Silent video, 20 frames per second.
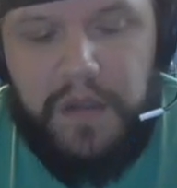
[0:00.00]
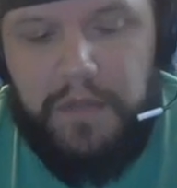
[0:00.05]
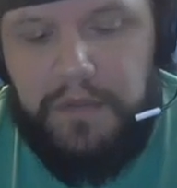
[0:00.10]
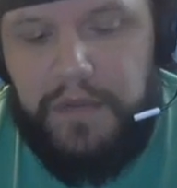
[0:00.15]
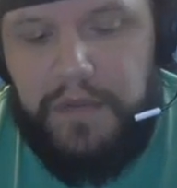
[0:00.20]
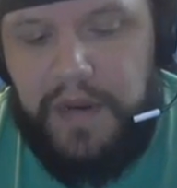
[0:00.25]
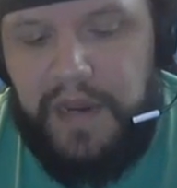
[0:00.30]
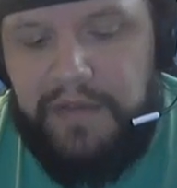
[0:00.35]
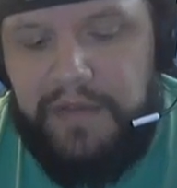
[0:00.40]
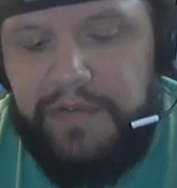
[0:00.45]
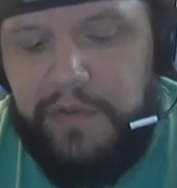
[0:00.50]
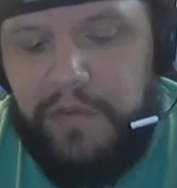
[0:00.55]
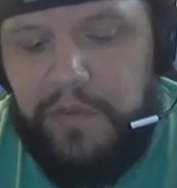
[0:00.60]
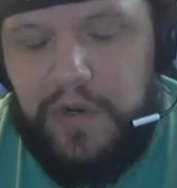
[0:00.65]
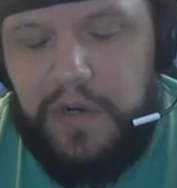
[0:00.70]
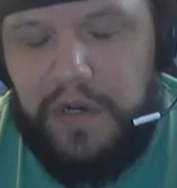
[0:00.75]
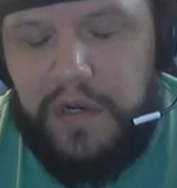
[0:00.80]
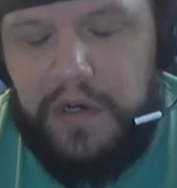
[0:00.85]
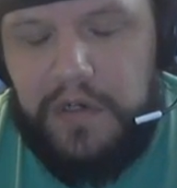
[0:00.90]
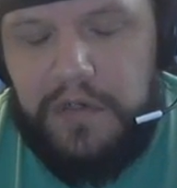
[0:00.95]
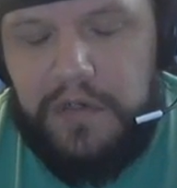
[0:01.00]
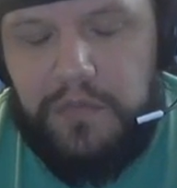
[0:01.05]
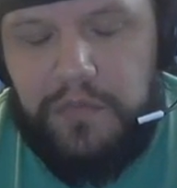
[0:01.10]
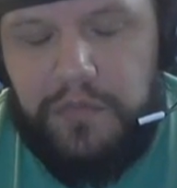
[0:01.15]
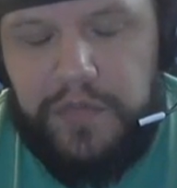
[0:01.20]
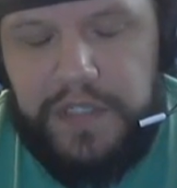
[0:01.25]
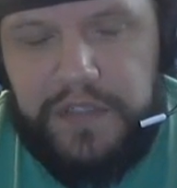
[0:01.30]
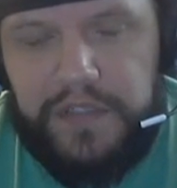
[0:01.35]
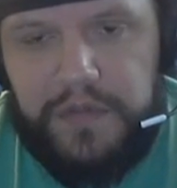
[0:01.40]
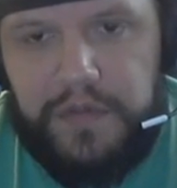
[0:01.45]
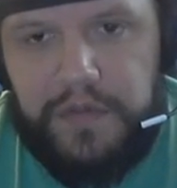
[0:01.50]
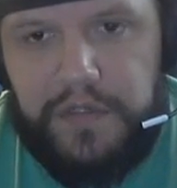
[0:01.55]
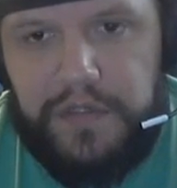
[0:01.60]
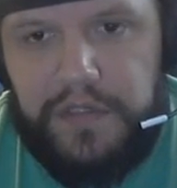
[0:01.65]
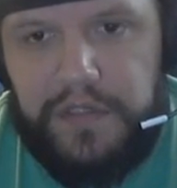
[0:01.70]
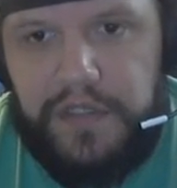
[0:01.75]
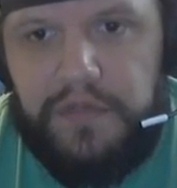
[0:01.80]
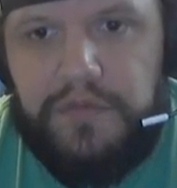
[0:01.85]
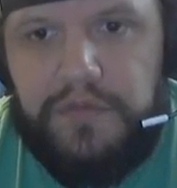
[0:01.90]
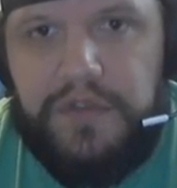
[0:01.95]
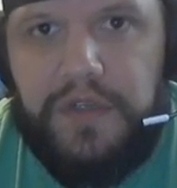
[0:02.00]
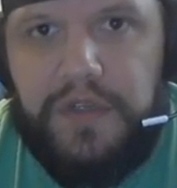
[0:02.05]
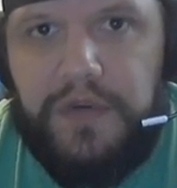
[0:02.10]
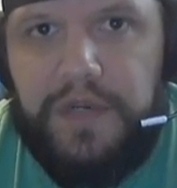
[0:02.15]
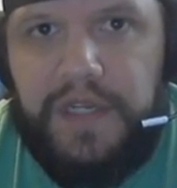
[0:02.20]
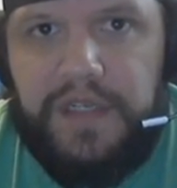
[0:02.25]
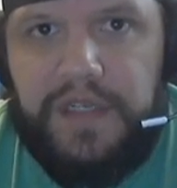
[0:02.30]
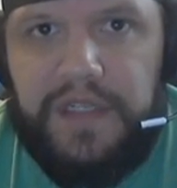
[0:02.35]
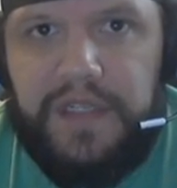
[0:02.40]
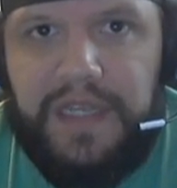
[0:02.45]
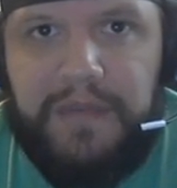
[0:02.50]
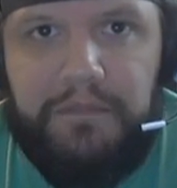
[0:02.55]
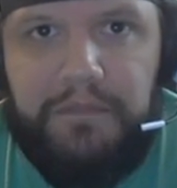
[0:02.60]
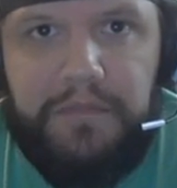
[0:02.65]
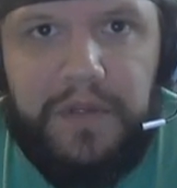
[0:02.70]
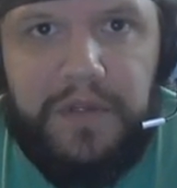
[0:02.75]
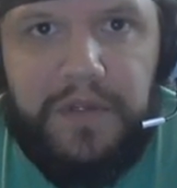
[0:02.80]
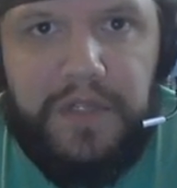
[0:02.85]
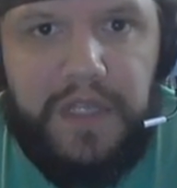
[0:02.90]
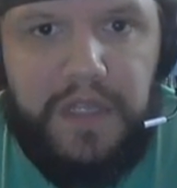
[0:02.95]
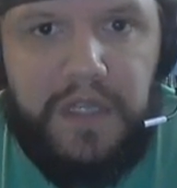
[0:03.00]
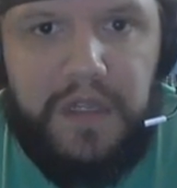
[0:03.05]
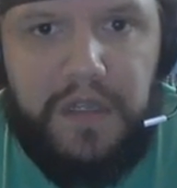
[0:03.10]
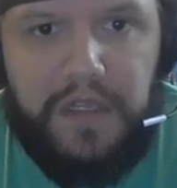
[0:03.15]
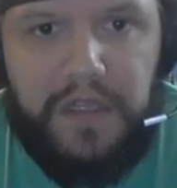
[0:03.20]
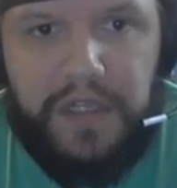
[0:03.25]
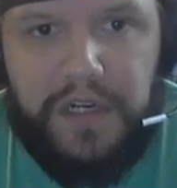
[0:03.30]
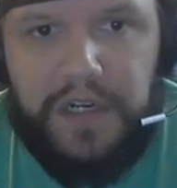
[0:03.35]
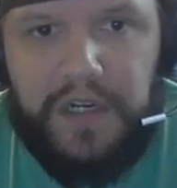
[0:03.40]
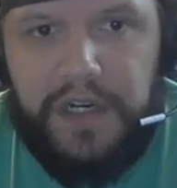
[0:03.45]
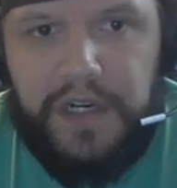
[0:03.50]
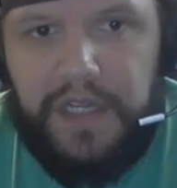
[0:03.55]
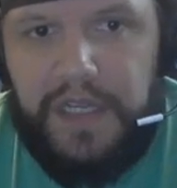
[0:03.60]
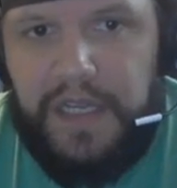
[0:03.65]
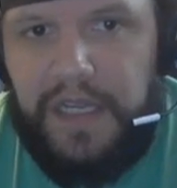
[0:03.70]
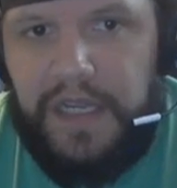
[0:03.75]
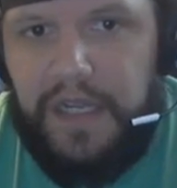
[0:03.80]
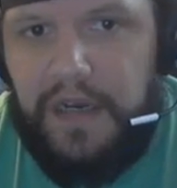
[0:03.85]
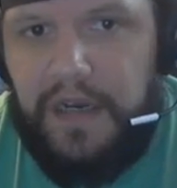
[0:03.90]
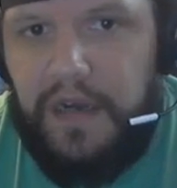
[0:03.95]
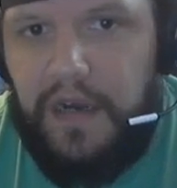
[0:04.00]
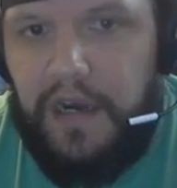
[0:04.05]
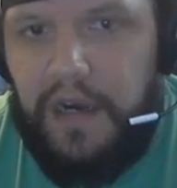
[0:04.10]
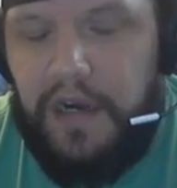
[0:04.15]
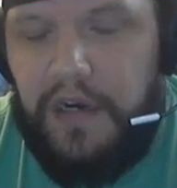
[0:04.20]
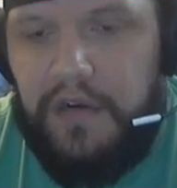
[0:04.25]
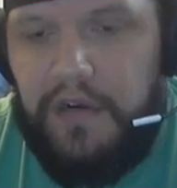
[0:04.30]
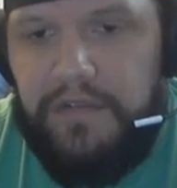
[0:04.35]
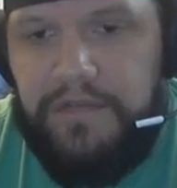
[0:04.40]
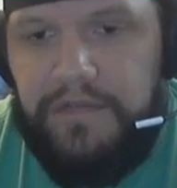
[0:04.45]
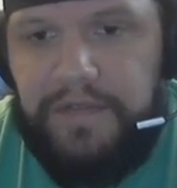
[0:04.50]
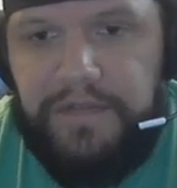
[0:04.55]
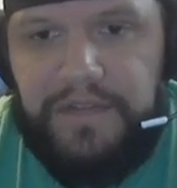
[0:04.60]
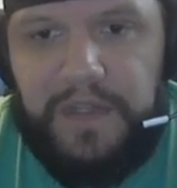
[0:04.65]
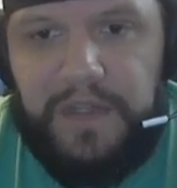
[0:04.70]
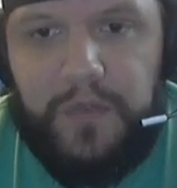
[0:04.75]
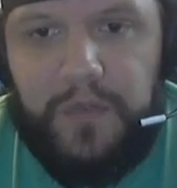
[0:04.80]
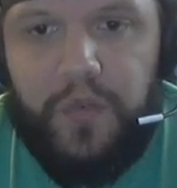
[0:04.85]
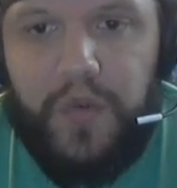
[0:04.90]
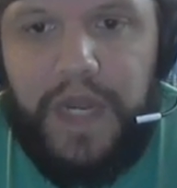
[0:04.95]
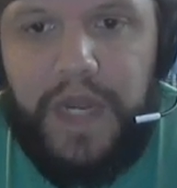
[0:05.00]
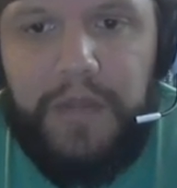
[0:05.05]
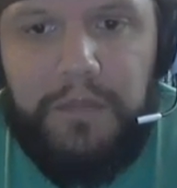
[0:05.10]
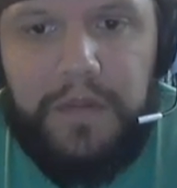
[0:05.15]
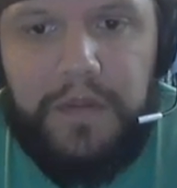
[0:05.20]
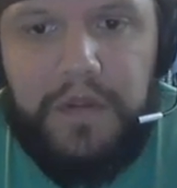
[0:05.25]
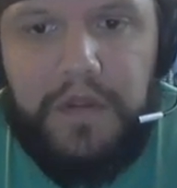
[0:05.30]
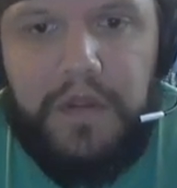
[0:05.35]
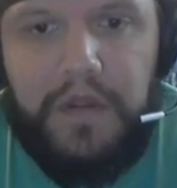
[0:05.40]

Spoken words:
But every 100 resource that you donate to that building, you're going to get 150 rep,